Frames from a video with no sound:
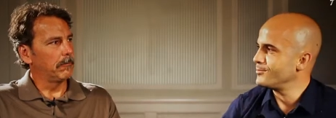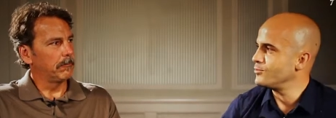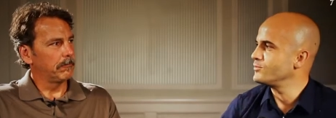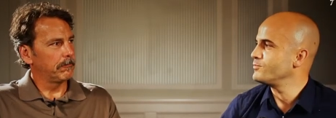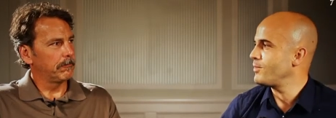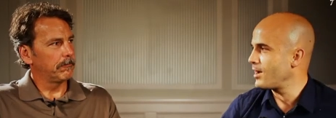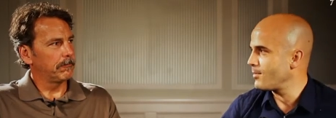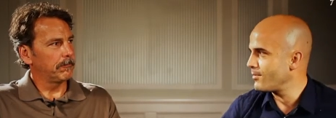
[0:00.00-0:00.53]

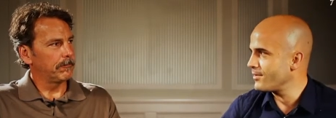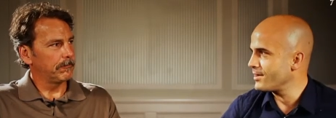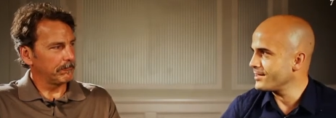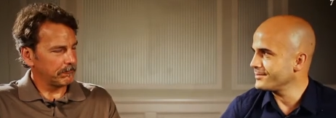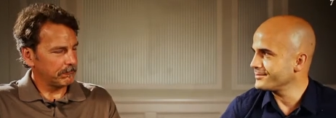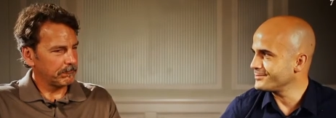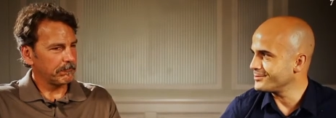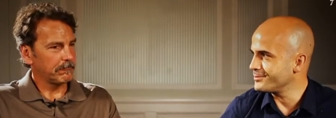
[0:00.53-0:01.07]
Speaker 1: With
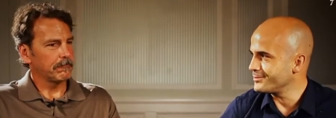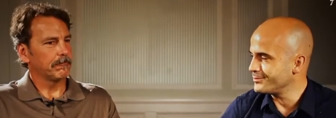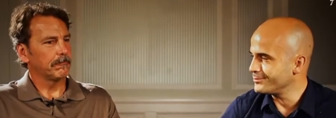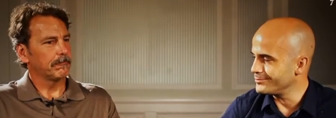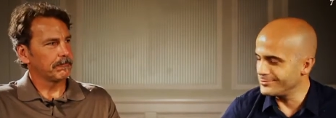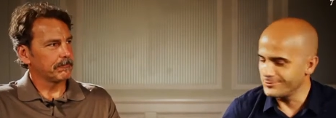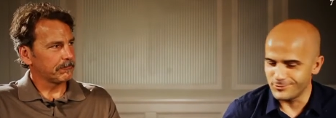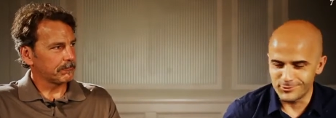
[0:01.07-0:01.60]
Barbara.
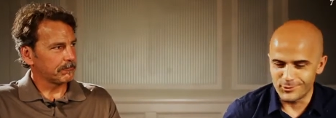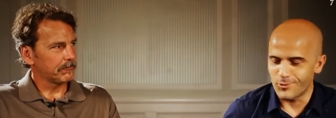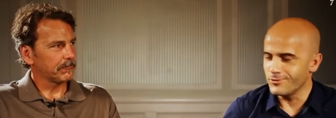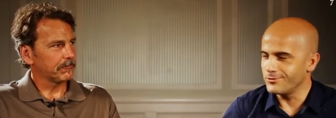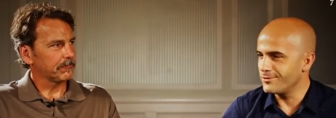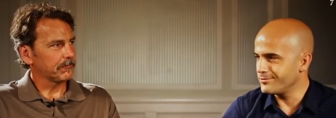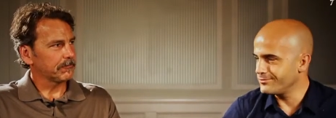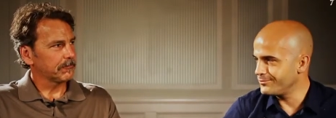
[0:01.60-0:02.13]
You
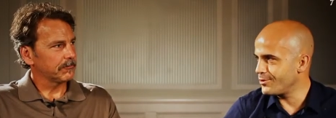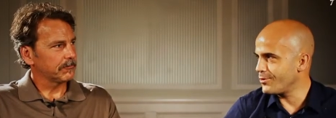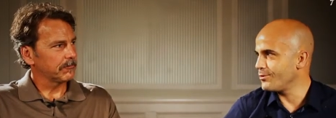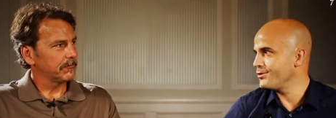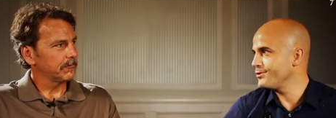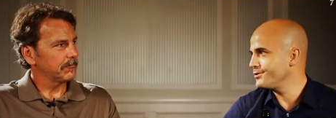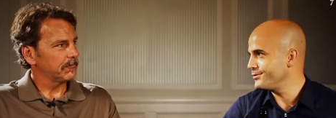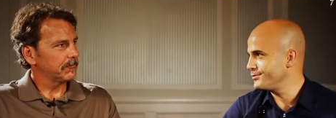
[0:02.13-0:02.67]
don't call
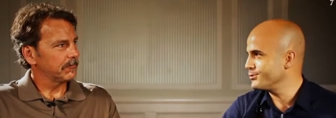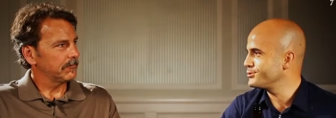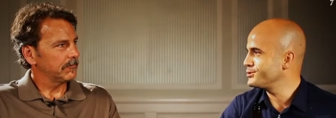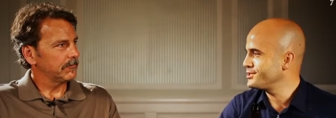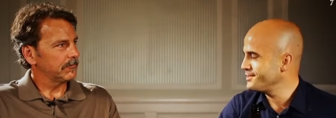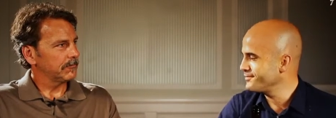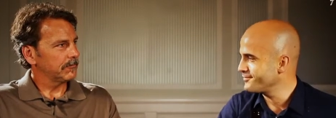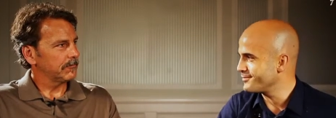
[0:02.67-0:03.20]
her your
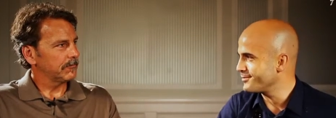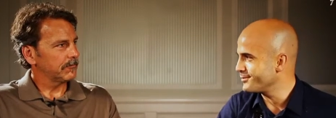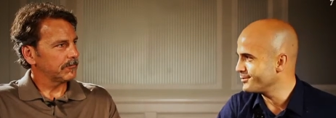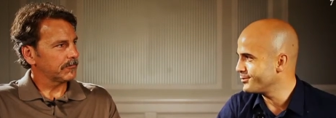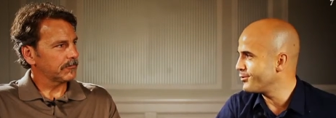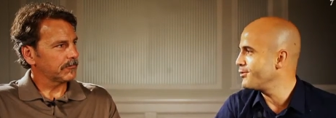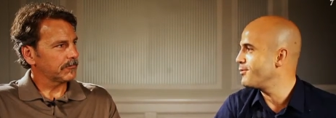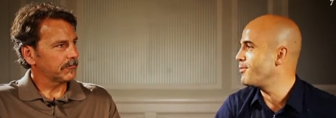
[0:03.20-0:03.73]
chief, no?
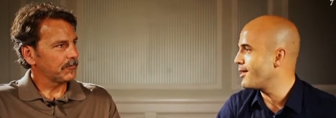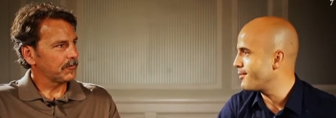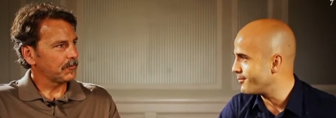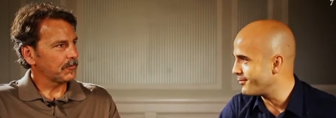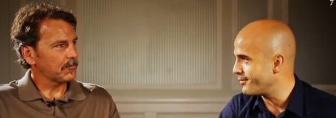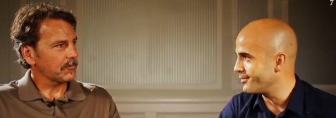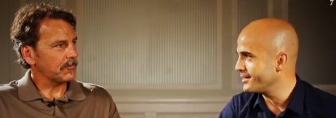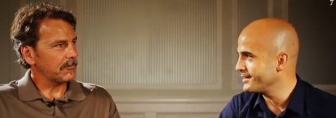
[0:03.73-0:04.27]
You call her
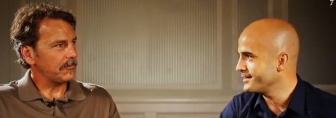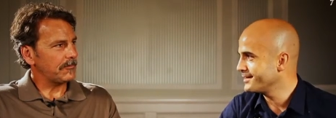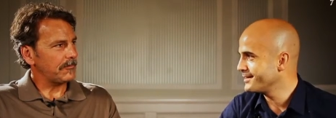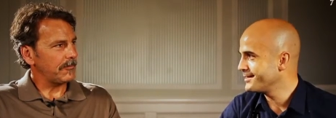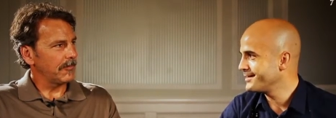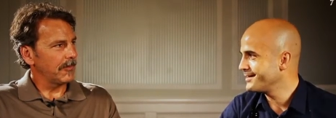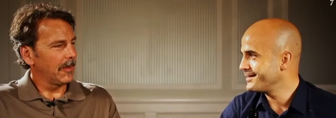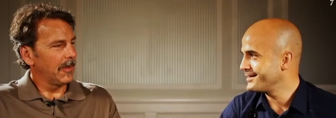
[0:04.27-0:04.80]
Barbara, right?
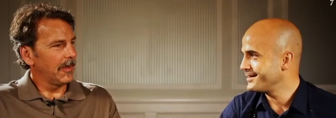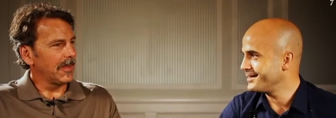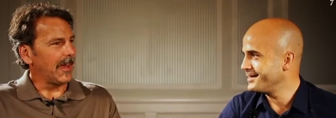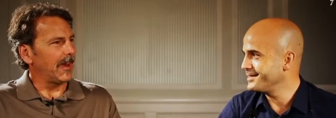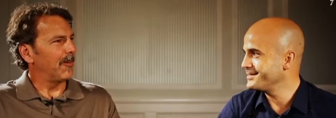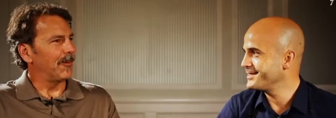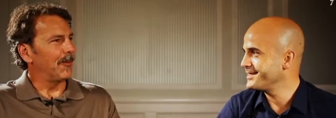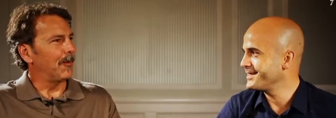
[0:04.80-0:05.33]

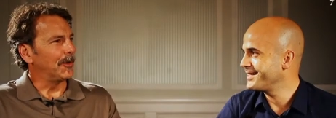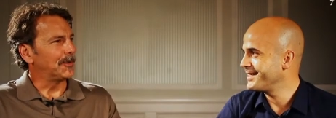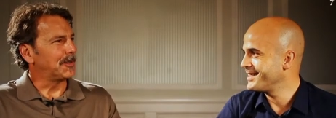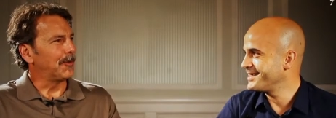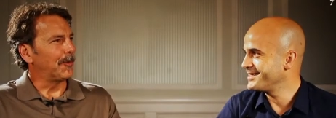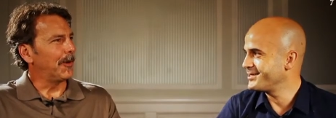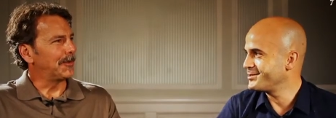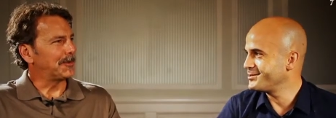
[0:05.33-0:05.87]
Yeah, I don't know
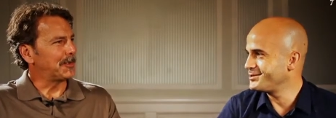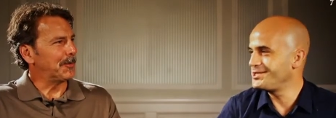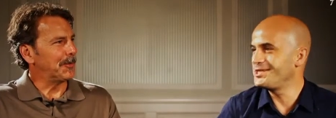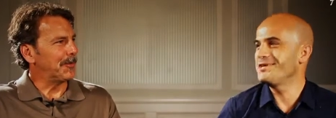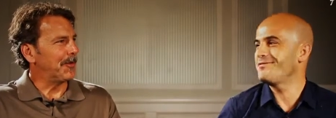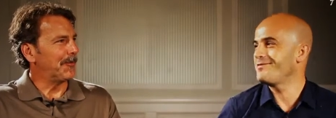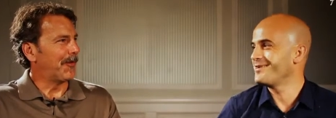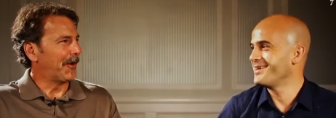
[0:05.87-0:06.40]
what she
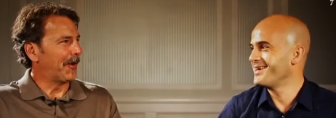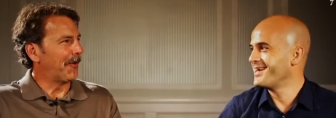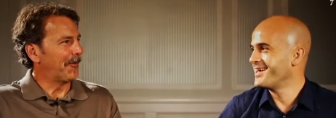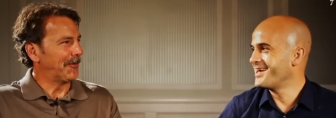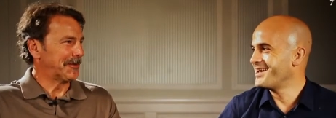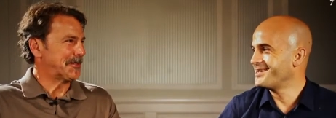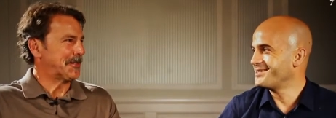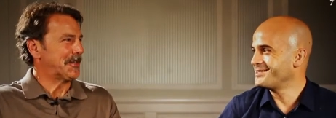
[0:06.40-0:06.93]
would do if I
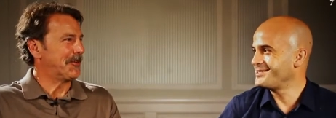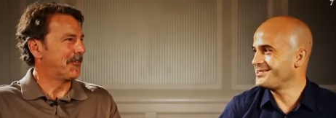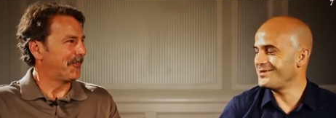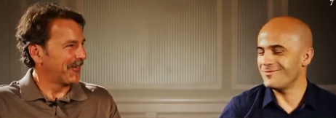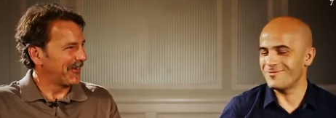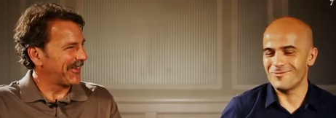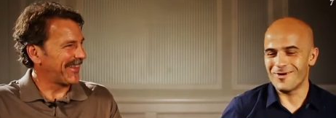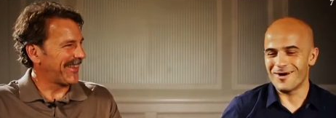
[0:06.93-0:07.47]
called her chief.
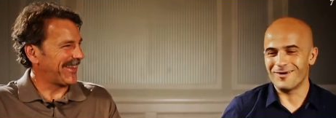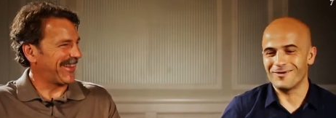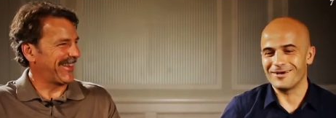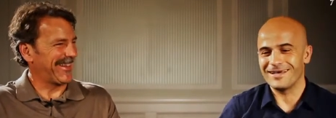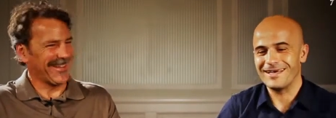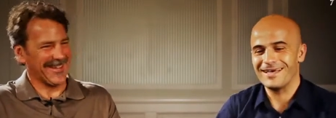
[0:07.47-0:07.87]
Wow.